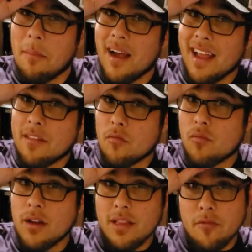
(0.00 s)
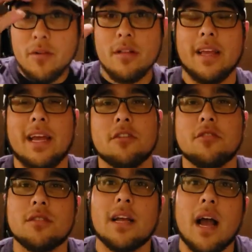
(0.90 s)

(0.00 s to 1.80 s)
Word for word: But it's really, really interesting.